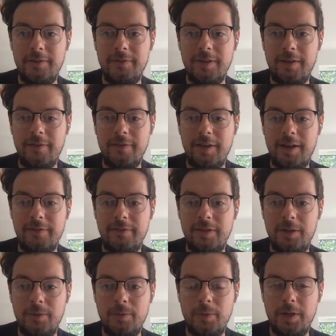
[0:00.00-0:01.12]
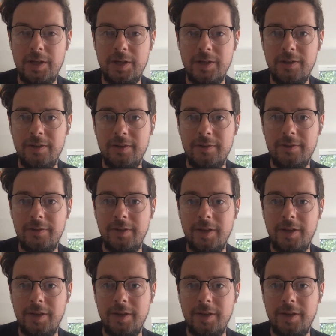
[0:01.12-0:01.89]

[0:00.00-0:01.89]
No, I think we're good.